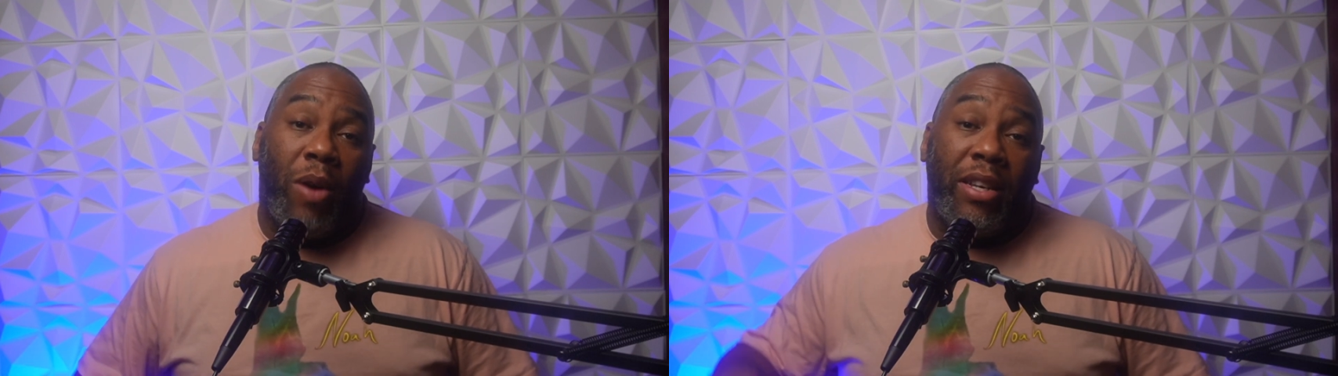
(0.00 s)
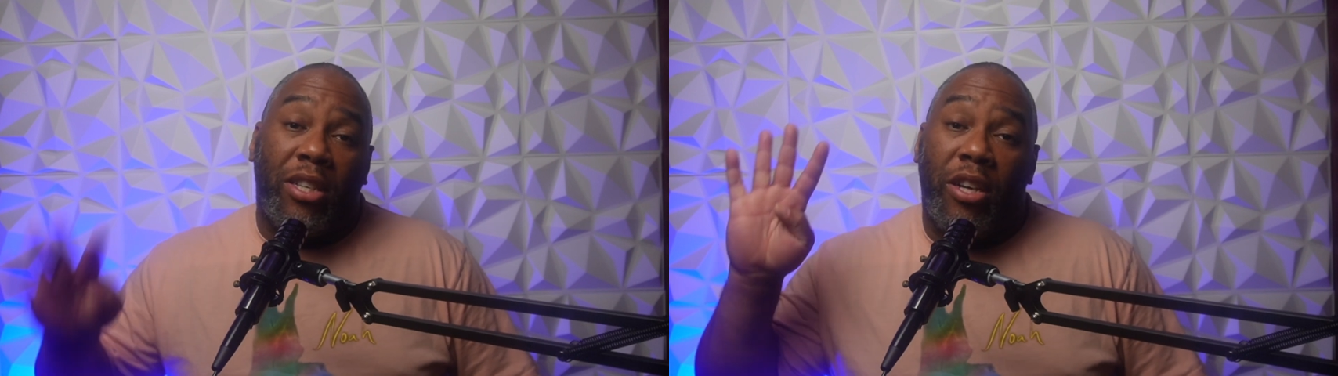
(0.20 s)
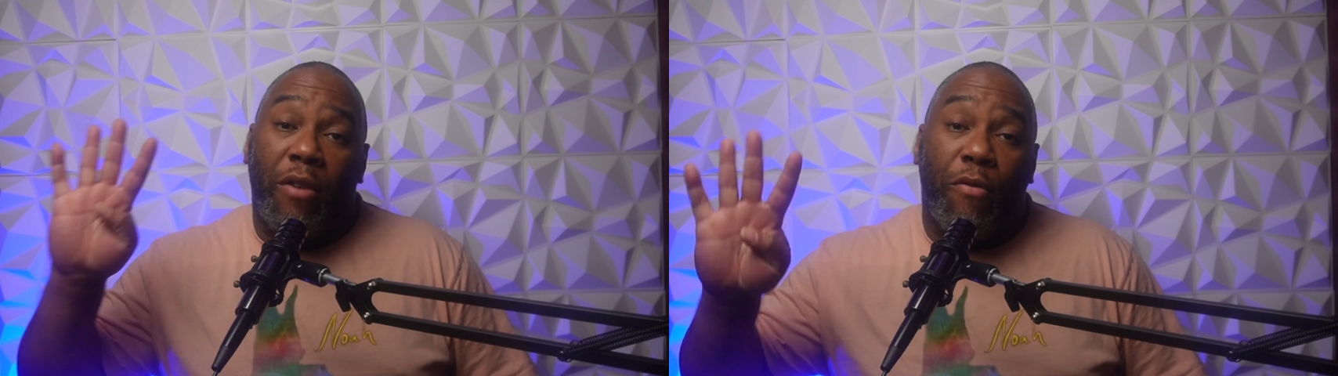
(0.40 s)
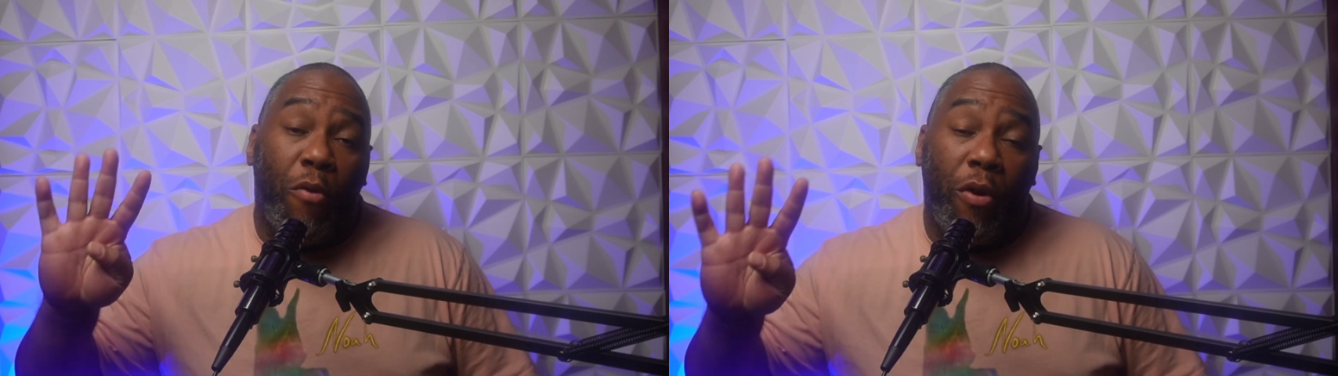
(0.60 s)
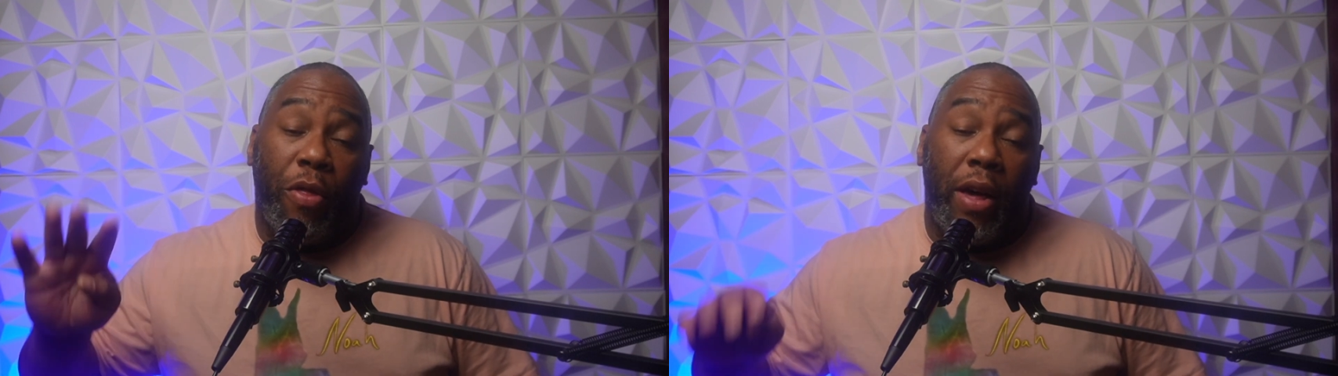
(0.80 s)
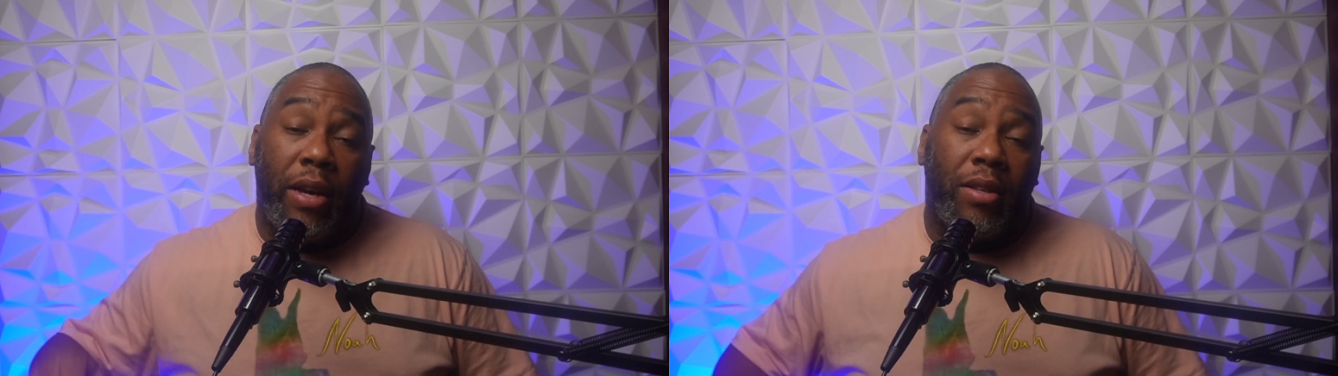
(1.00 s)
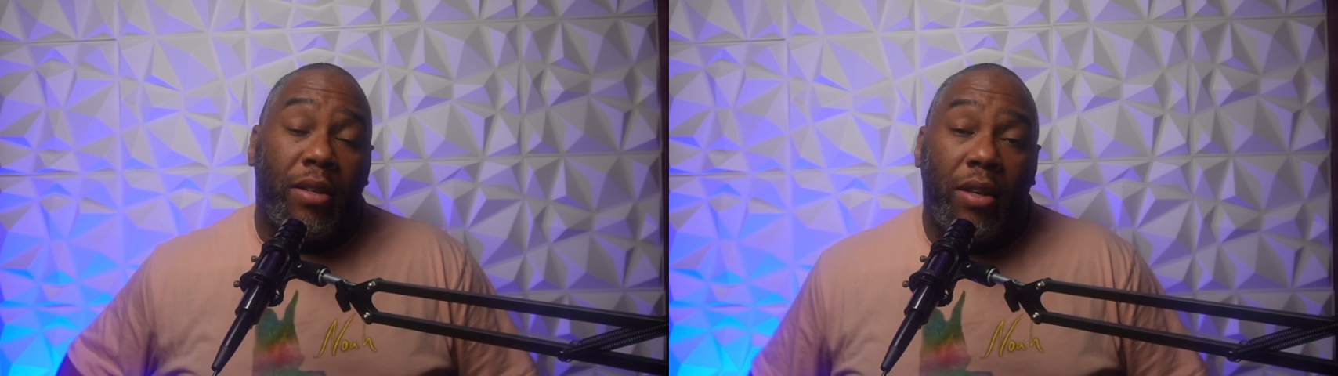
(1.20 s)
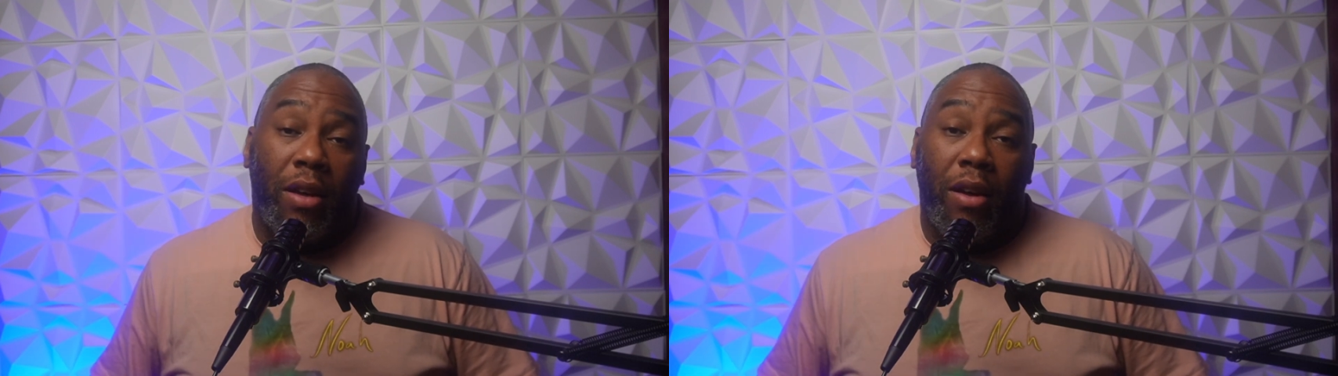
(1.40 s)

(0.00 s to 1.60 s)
I just shared four things